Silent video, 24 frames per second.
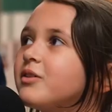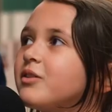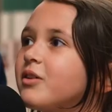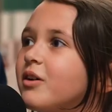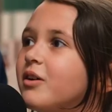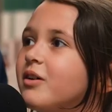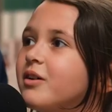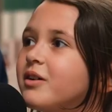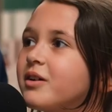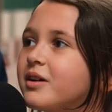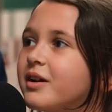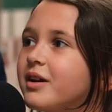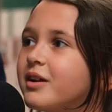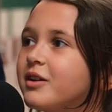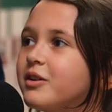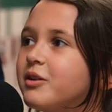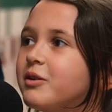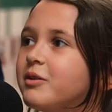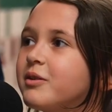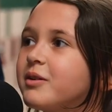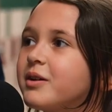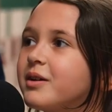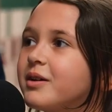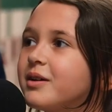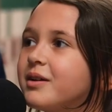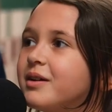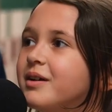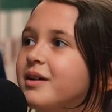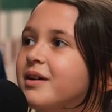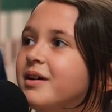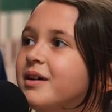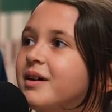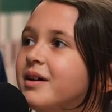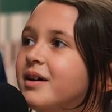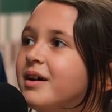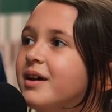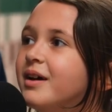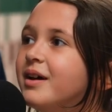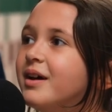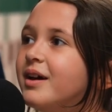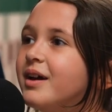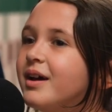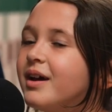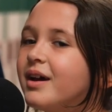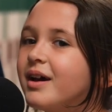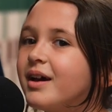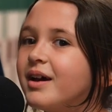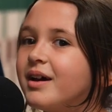strong and you can
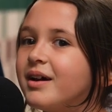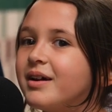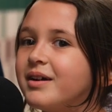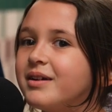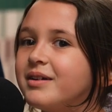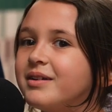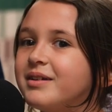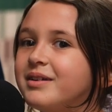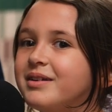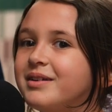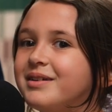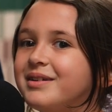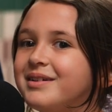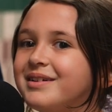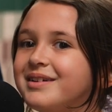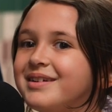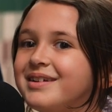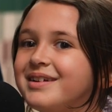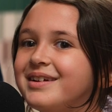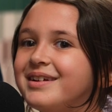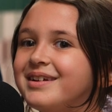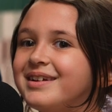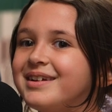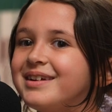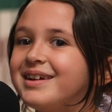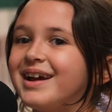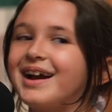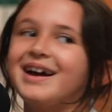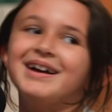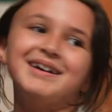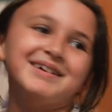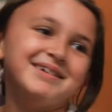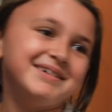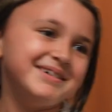and yeah.